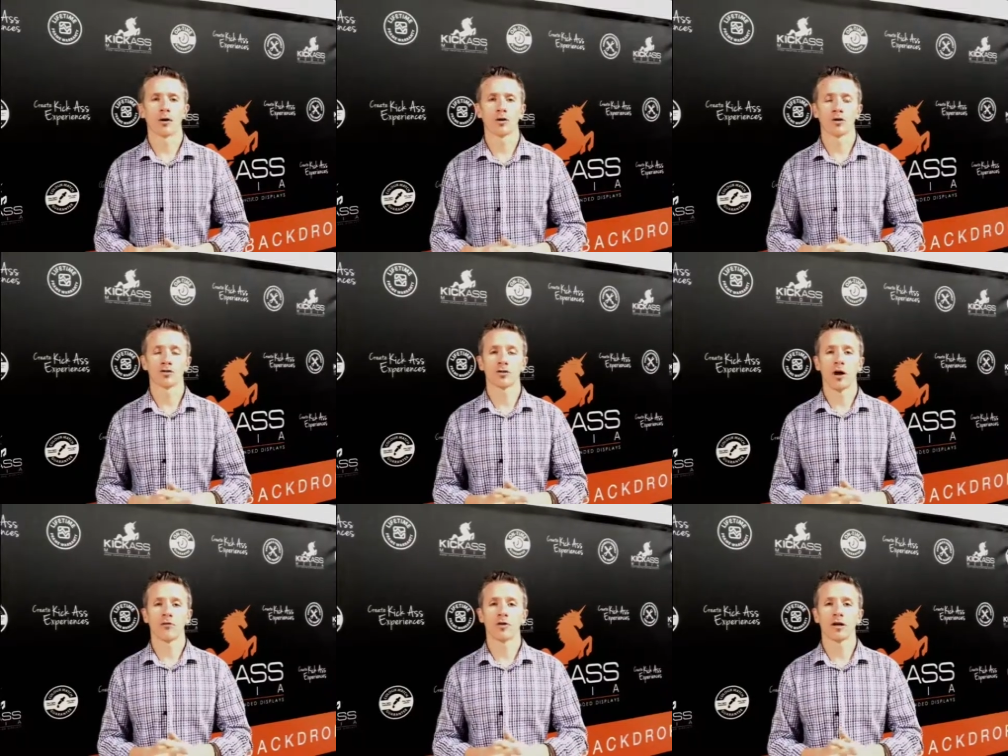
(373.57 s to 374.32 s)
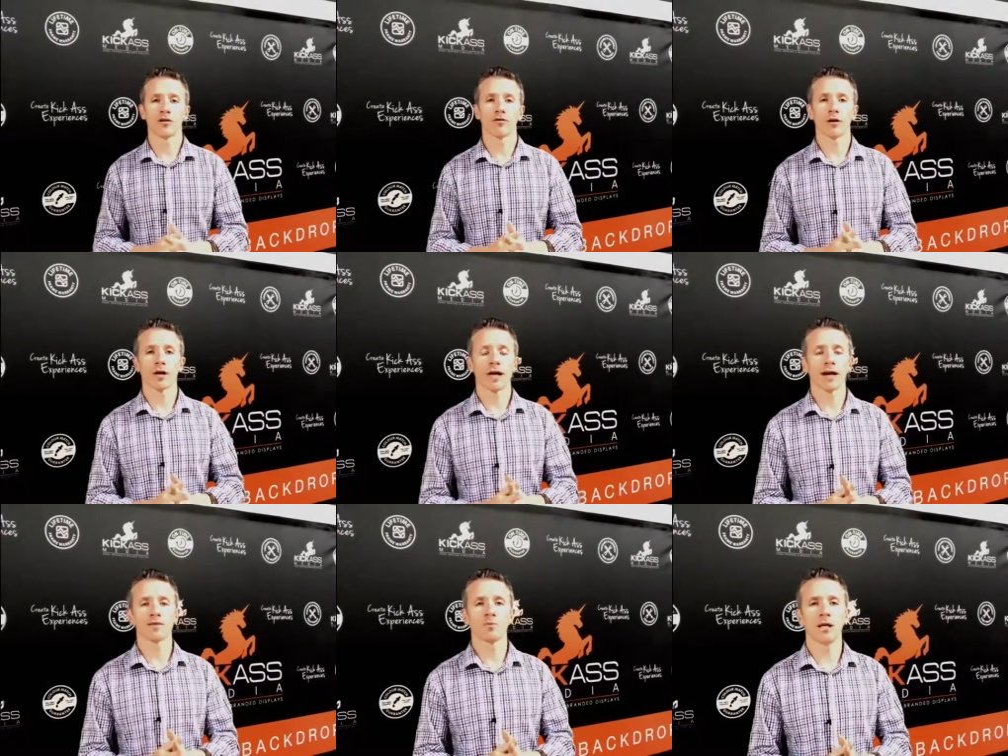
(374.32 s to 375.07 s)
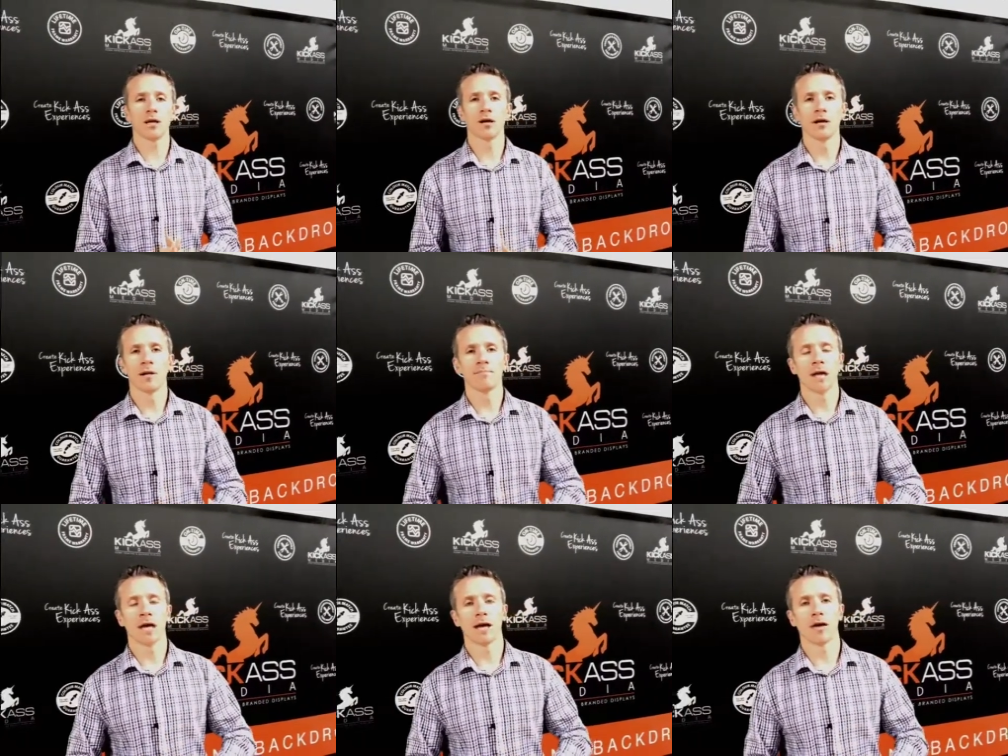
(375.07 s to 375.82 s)
Chris Crawford here for Kick-Ass Media,
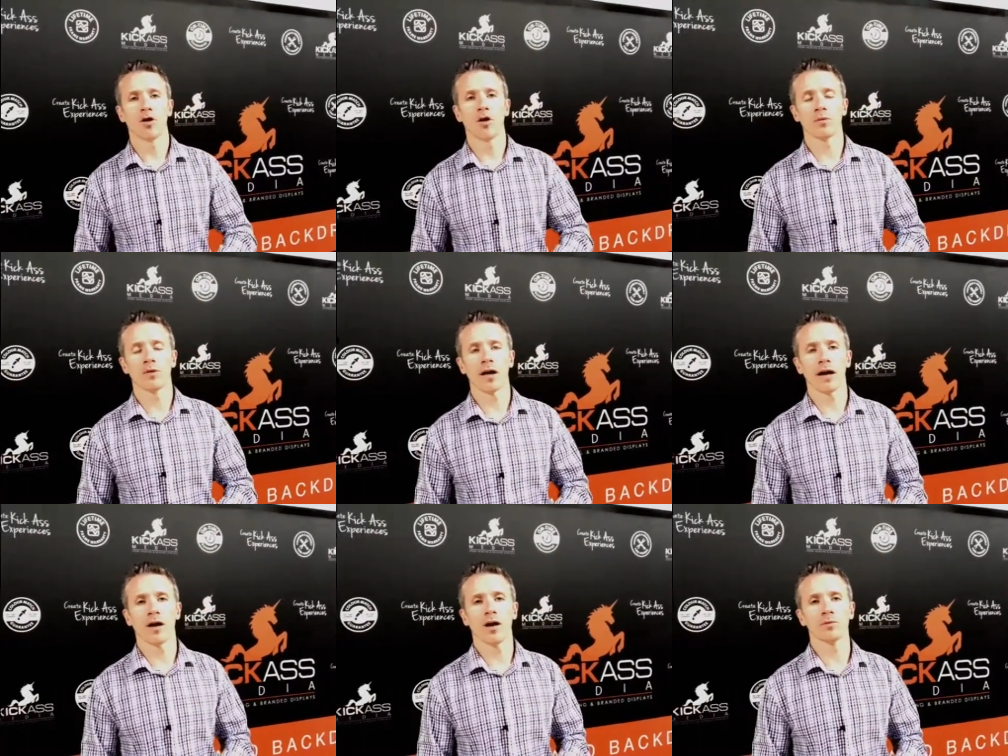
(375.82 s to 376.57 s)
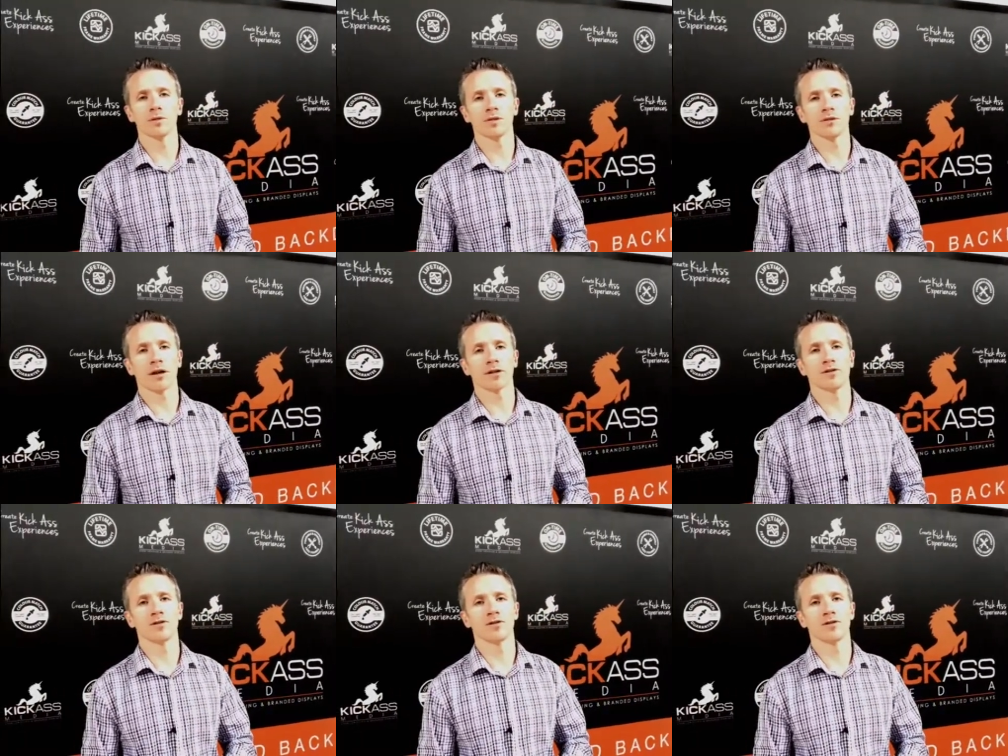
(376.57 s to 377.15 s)
and hope that helps. Talk to you